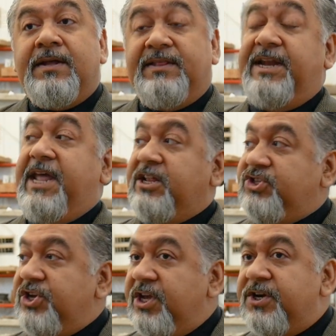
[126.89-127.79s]
that
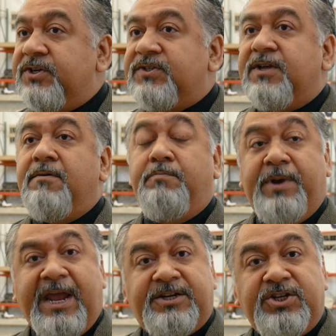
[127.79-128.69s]
engineers,
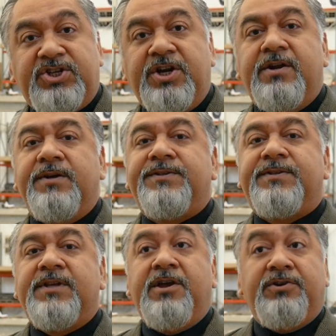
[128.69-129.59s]
practitioners,